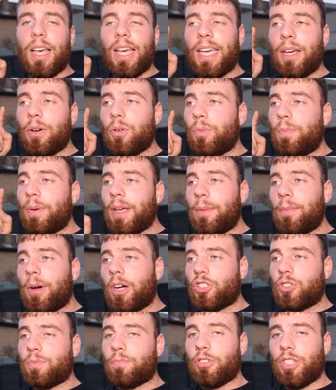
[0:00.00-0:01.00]
It will be
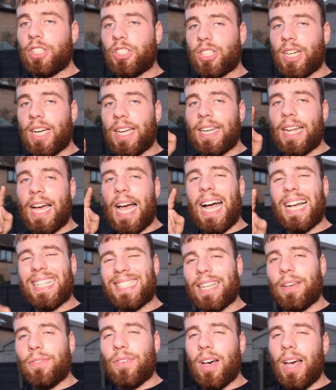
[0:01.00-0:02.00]
much appreciated
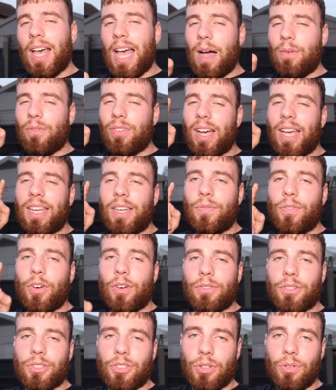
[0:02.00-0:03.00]
as ever. And without any
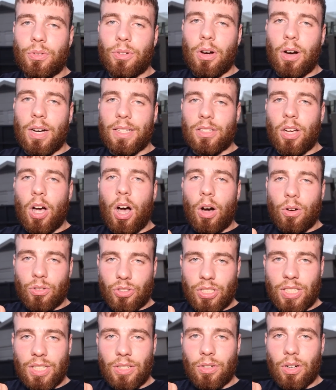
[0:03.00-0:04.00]
further ado, guys, I'll
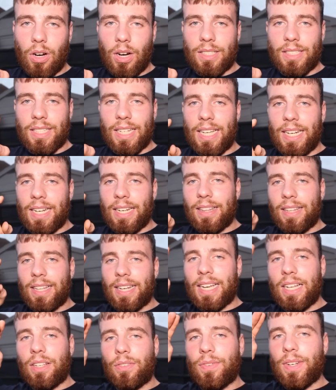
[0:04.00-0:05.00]
see you guys in the
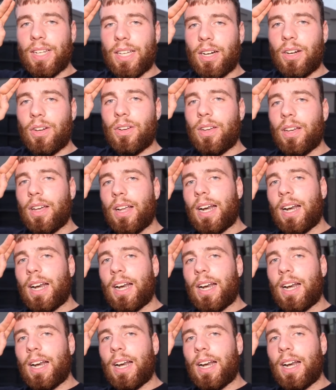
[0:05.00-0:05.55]
next video.